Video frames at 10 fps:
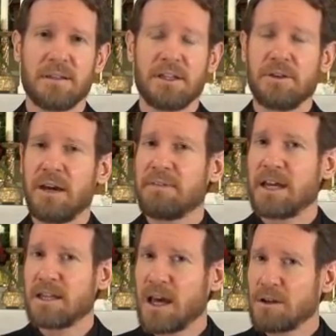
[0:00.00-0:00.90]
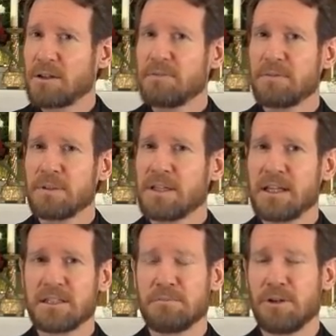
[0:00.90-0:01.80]
And you have that not only from the
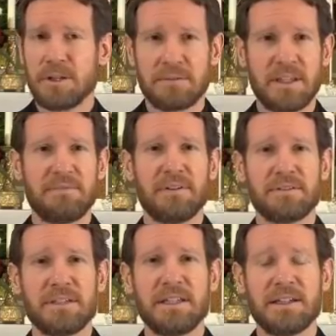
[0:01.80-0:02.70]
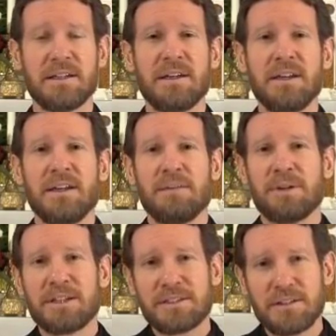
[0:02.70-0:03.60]
testimony of St. Faustina,
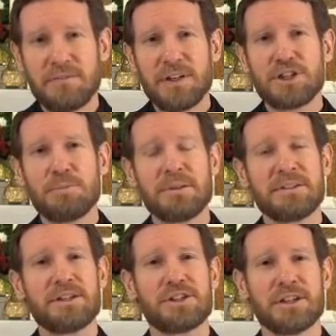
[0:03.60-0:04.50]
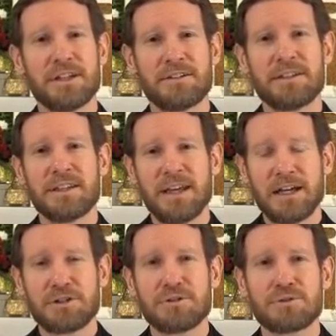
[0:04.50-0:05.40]
but it's the official position here at the
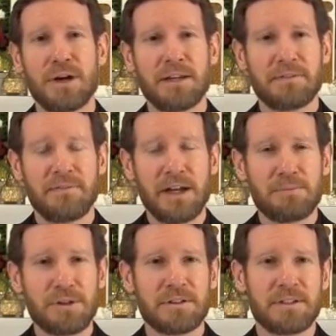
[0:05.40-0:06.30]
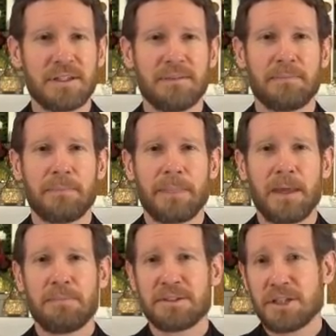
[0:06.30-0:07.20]
National Shrine of Divine Mercy,
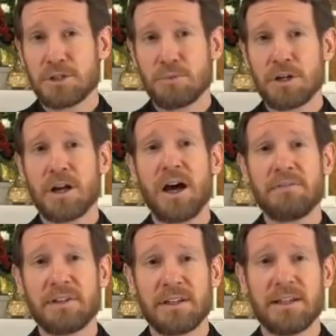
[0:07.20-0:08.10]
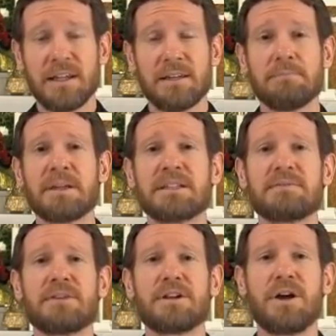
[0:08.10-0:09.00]
a position we're confident in because of our